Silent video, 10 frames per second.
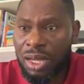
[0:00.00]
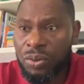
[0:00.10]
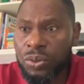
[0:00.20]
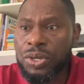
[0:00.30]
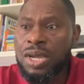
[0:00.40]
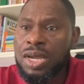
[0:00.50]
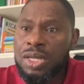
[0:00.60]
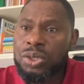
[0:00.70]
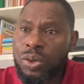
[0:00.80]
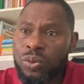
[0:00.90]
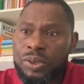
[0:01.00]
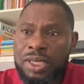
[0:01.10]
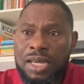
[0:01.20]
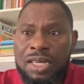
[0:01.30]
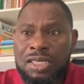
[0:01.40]
Good. So we
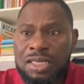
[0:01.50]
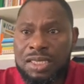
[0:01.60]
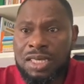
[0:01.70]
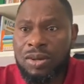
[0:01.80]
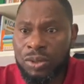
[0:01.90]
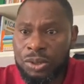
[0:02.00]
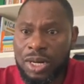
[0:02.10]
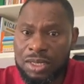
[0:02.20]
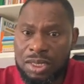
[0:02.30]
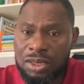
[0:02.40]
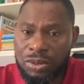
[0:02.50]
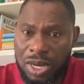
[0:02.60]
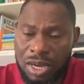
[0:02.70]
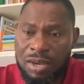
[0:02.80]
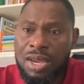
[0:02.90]
say it's a contract,
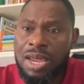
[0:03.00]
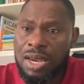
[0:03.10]
okay?